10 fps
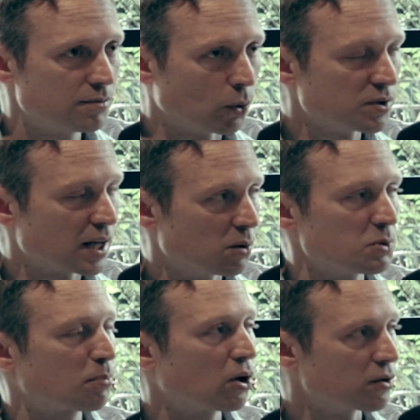don't take it as
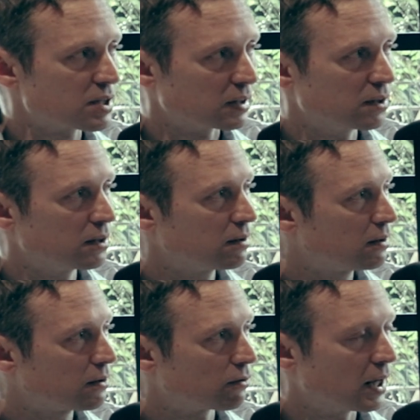personally,
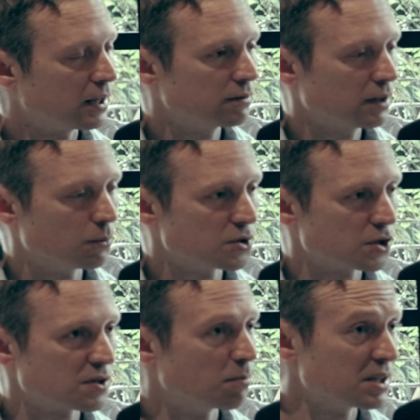right? It was
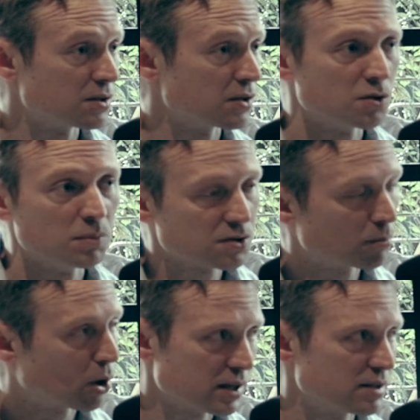just the business. You missed the
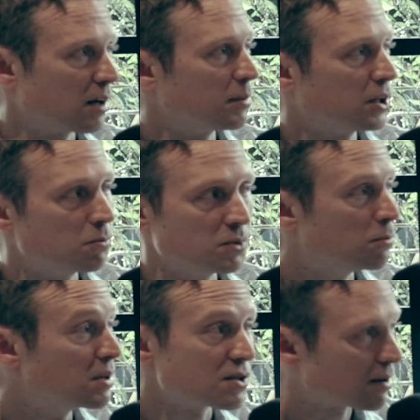market timing. You
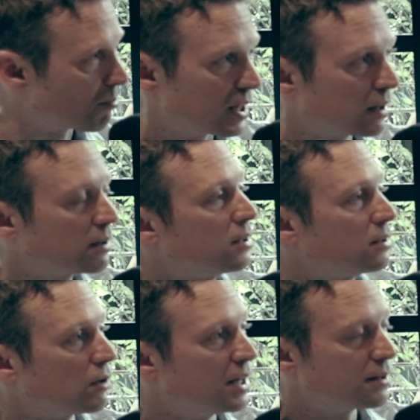missed something,
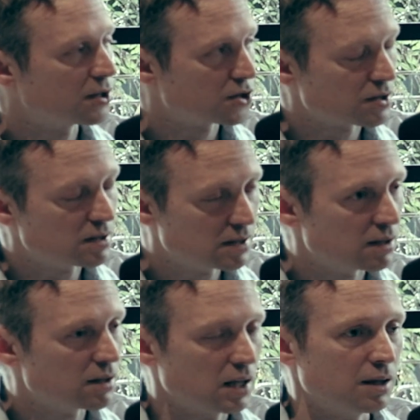right? That it just
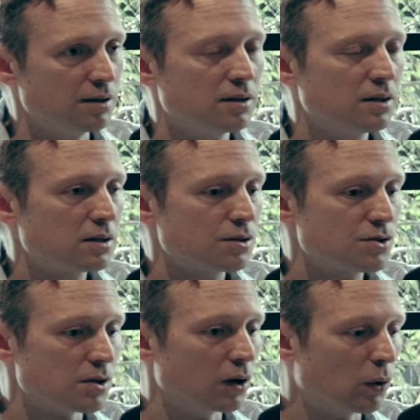didn't hit.
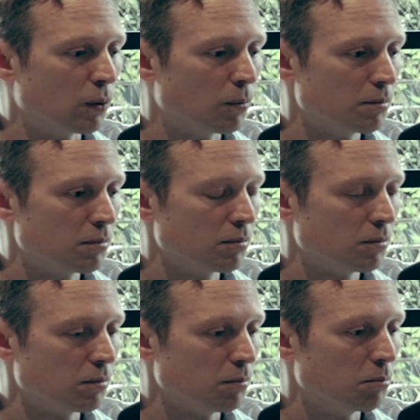So,
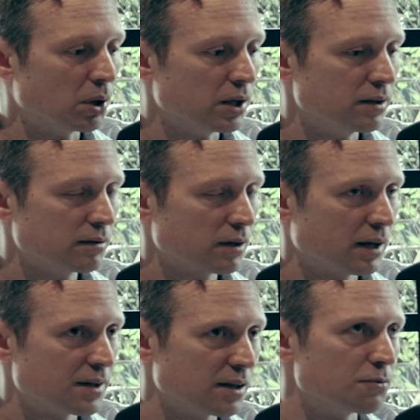but I
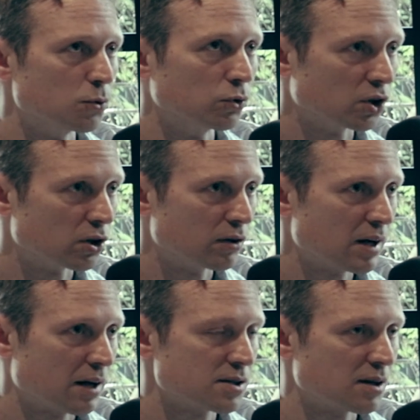think if you learn
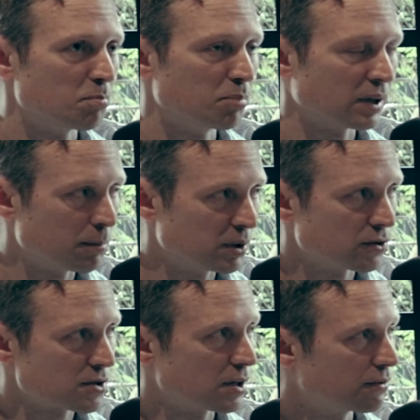how to stop blaming
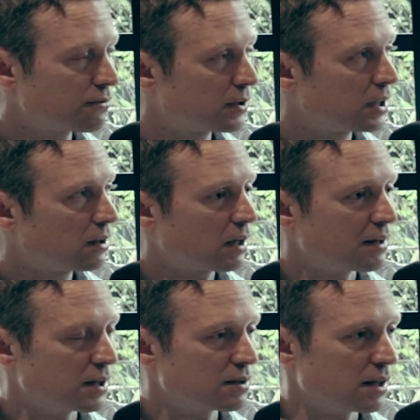yourself, I
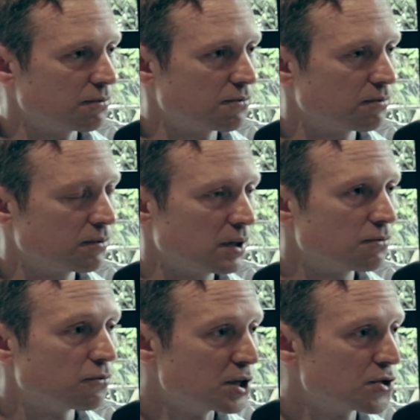think that it
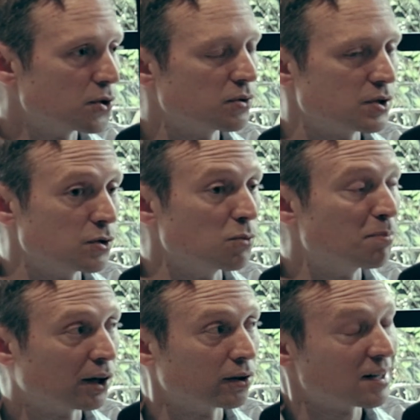frees you to do
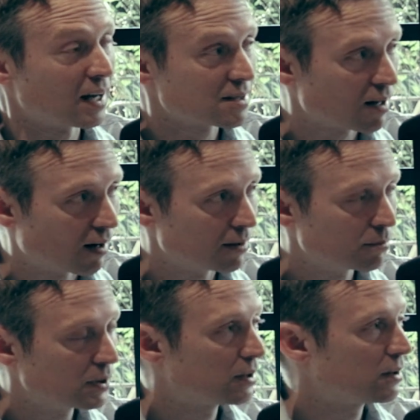better next
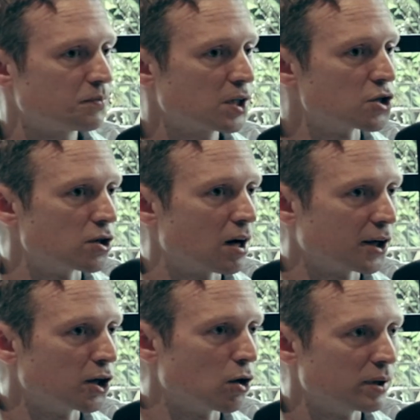time. Because you're not
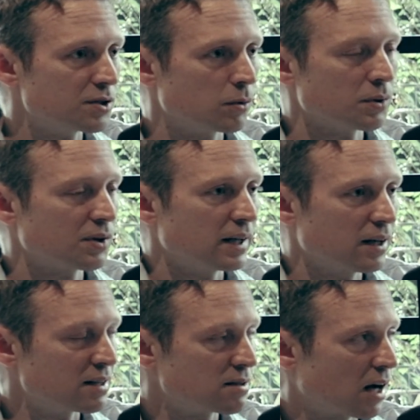going to go into it with like
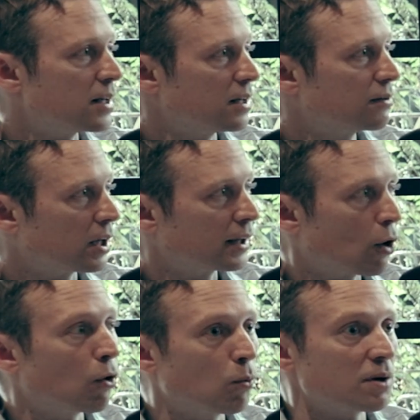anxiety, right? Like,
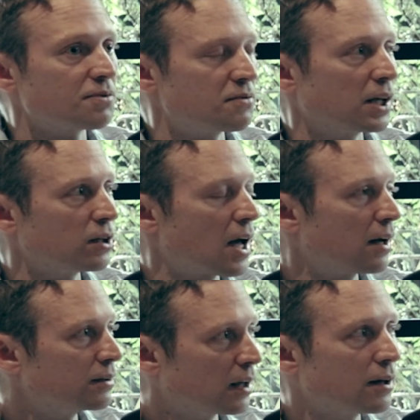oh, what if I fail
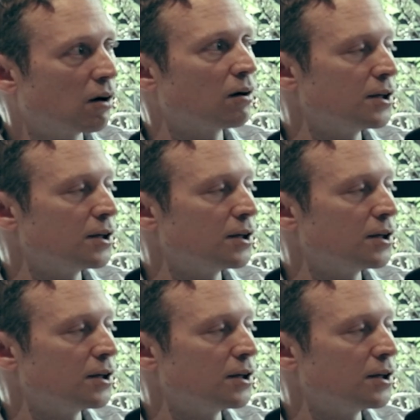again? You're like, oh,